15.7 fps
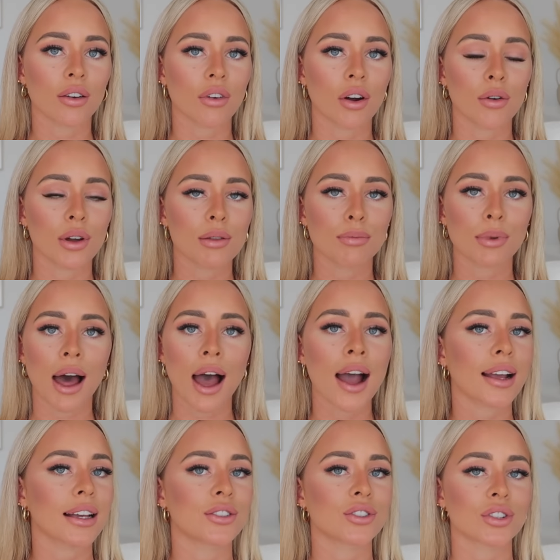wrong with
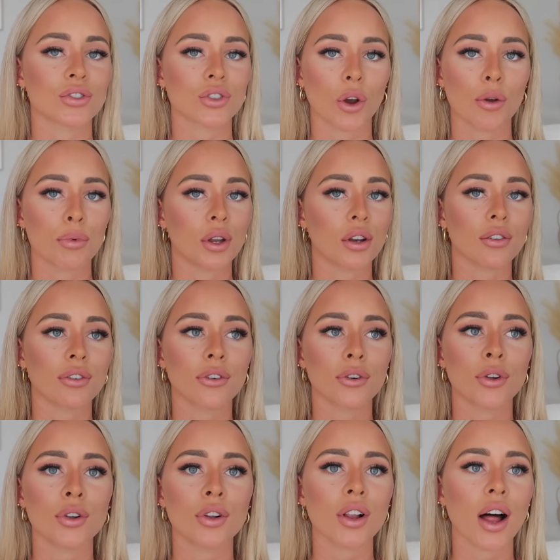black it's just so
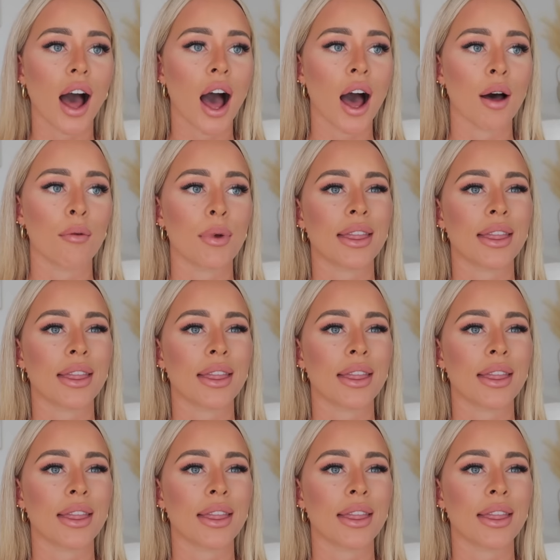beautiful um,